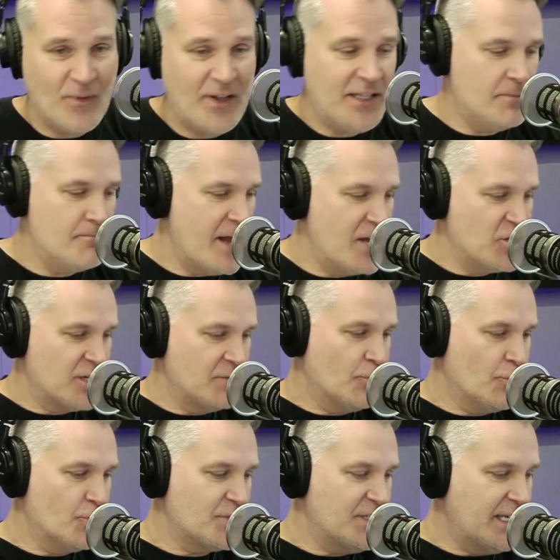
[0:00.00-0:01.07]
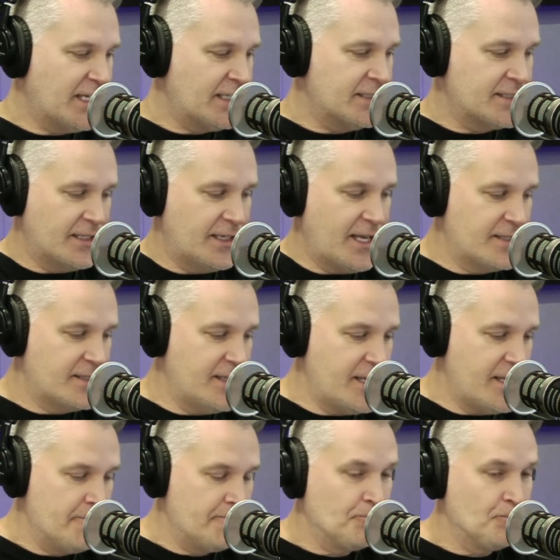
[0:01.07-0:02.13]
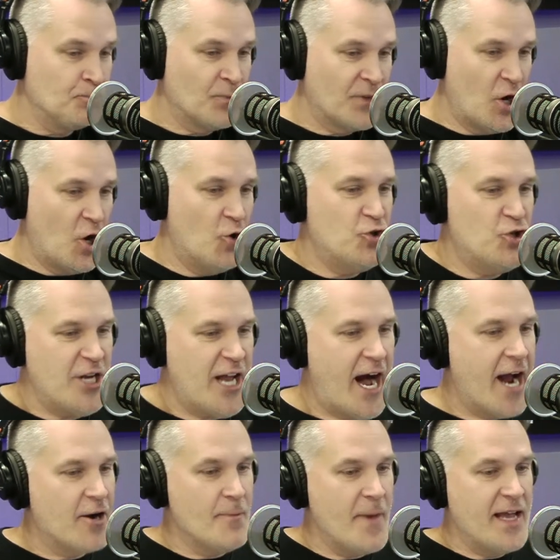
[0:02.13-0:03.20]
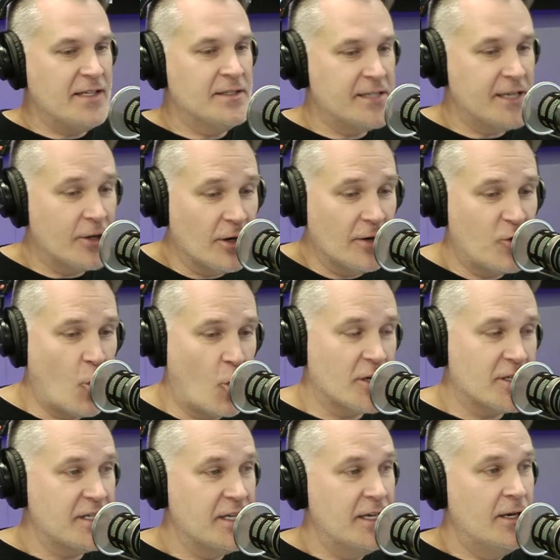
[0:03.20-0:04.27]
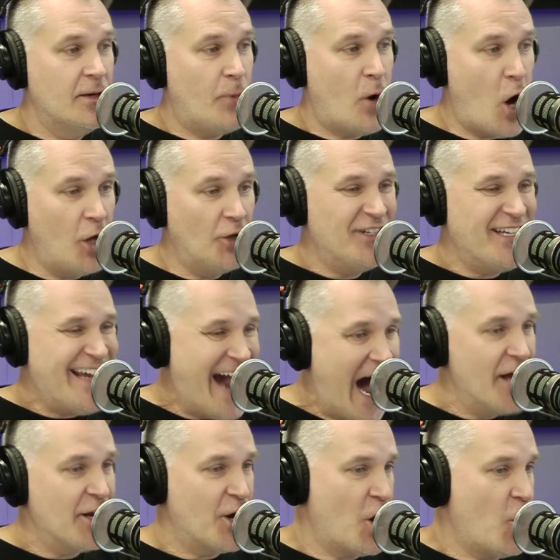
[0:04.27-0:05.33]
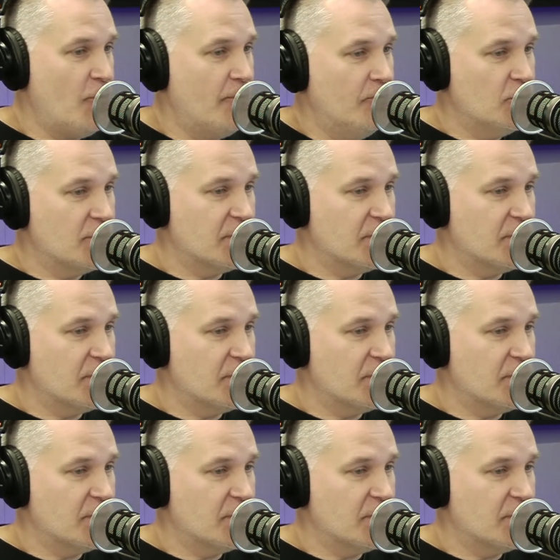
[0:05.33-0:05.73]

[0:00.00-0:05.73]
I did mention Bruce Dickinson as the OG Iron Maiden singer. Of course, Paul Di'Anno was the